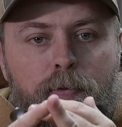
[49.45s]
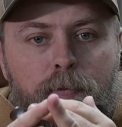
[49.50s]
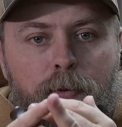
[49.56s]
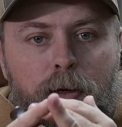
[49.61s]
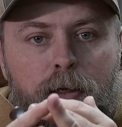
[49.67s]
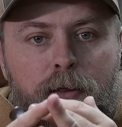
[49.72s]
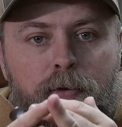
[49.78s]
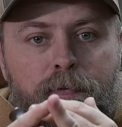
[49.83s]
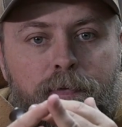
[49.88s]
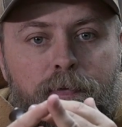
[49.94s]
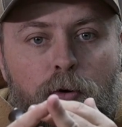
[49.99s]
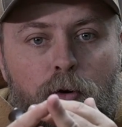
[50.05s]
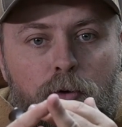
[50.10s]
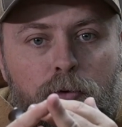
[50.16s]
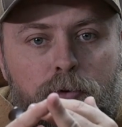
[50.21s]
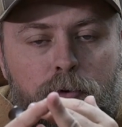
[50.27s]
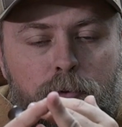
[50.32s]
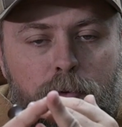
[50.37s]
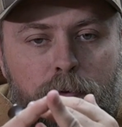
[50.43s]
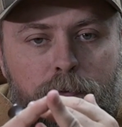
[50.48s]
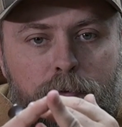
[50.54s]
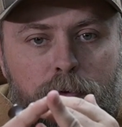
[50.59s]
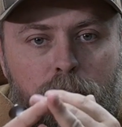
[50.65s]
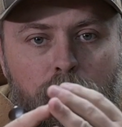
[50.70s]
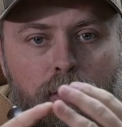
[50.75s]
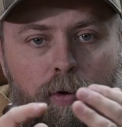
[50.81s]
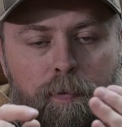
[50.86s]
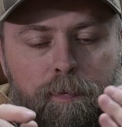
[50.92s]
make the volume of the
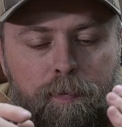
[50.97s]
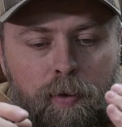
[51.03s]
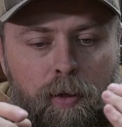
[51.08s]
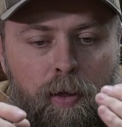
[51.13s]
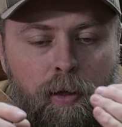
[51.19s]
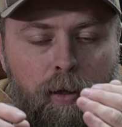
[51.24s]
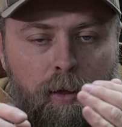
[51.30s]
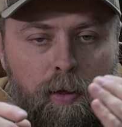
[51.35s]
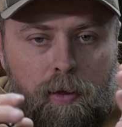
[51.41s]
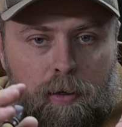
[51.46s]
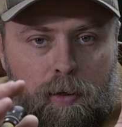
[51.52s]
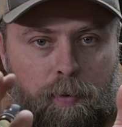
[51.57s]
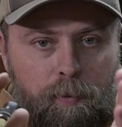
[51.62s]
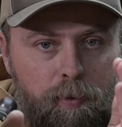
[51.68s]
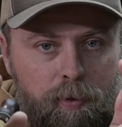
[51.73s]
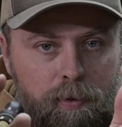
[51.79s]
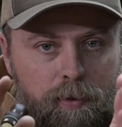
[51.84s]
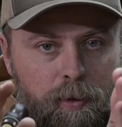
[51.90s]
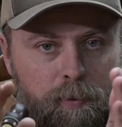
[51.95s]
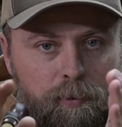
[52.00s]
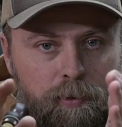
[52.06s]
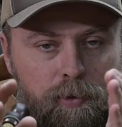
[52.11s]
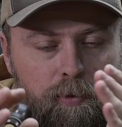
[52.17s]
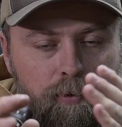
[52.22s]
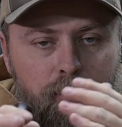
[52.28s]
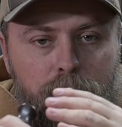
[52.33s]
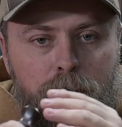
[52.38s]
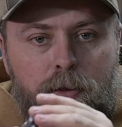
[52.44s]
call. And I'm going to
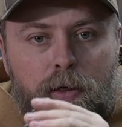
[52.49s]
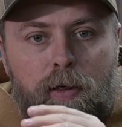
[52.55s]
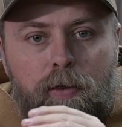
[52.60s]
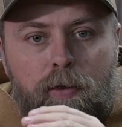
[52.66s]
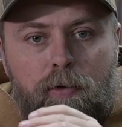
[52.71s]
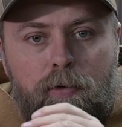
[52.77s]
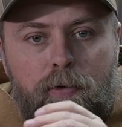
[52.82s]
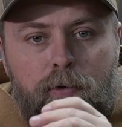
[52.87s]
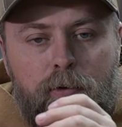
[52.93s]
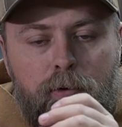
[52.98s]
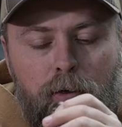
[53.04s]
demonstrate that here.